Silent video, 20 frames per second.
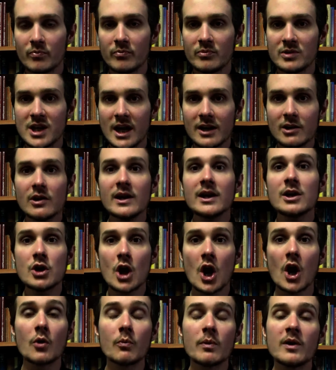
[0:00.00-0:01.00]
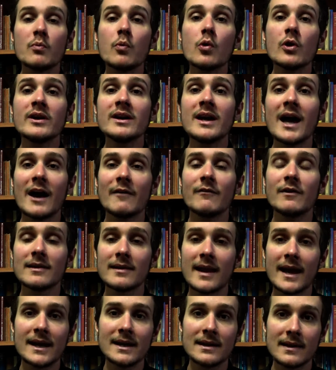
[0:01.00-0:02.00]
Generally, no, we wouldn't have a
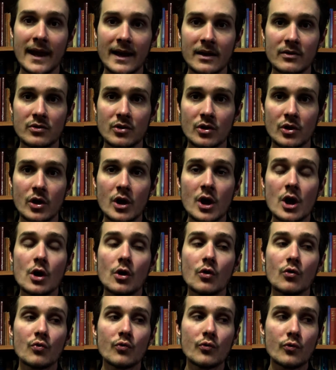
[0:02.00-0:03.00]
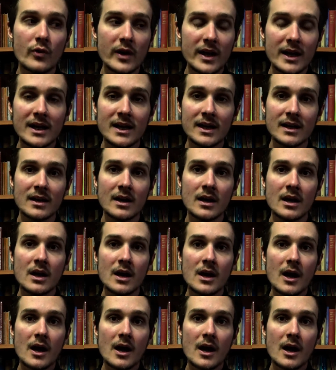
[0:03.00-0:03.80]
lay lector reading